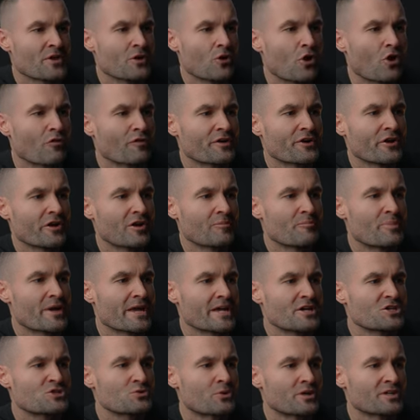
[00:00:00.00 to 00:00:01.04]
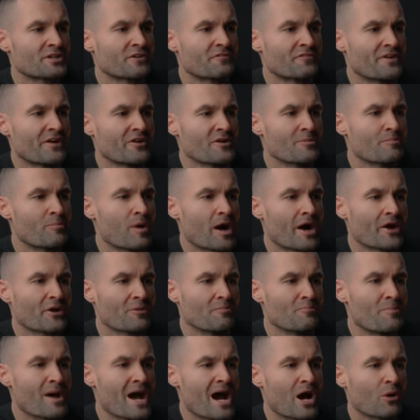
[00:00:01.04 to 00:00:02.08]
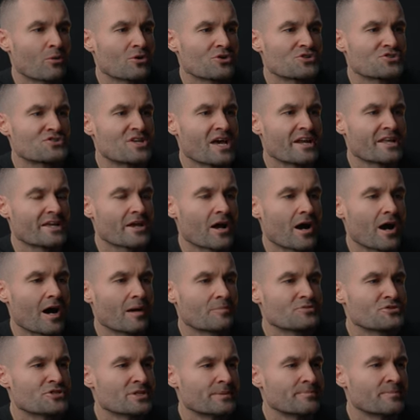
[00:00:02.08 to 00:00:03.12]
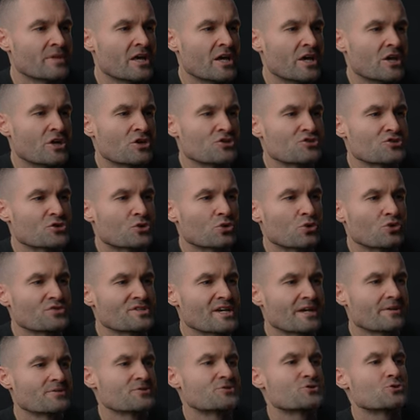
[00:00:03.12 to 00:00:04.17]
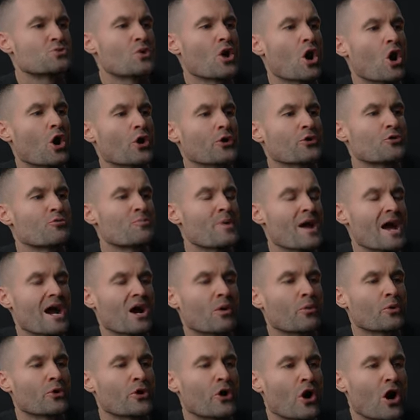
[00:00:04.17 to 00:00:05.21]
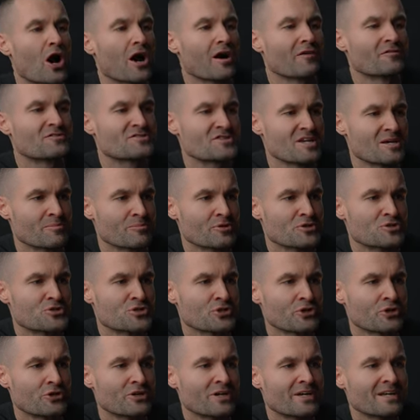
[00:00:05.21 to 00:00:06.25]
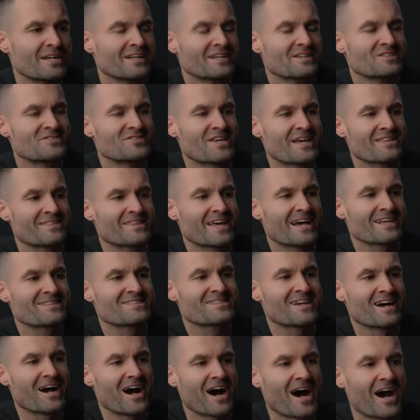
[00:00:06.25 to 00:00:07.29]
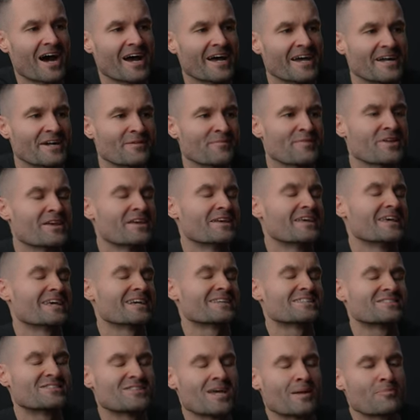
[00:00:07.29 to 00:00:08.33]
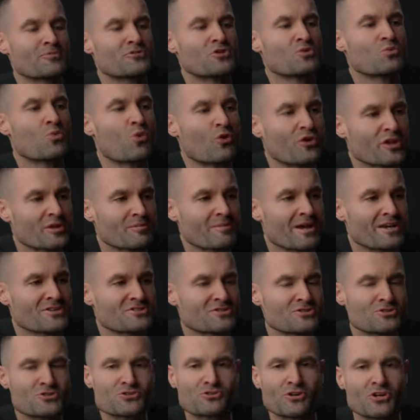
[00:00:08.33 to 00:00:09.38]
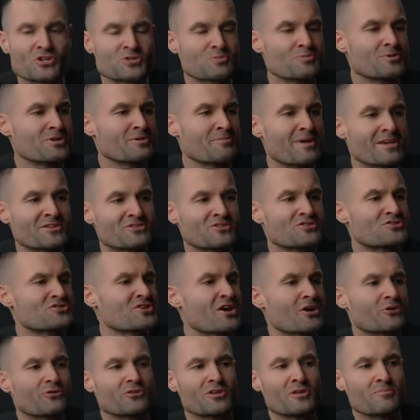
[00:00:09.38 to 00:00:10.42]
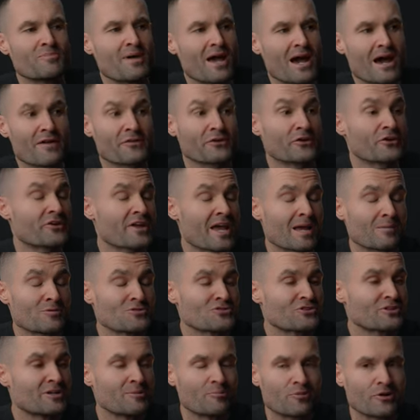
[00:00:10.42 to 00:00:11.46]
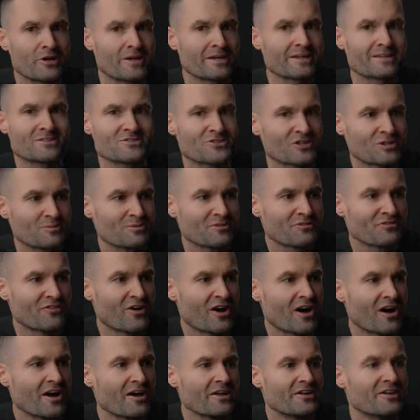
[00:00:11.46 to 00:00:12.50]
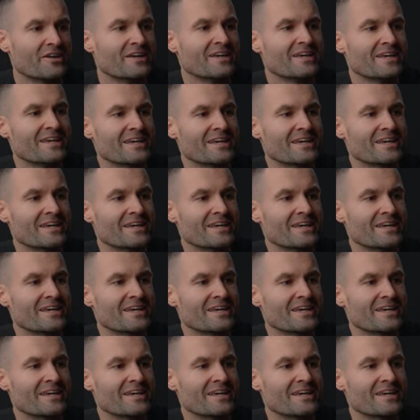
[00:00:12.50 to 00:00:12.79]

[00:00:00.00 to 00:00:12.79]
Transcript: Over here on page 1 at the very bottom, power setting option, scroll down to auto power off temperature. Set that to high, accept the warning message. Trust me, it makes it sound really bad that your camera's gonna break. It's gonna be fine.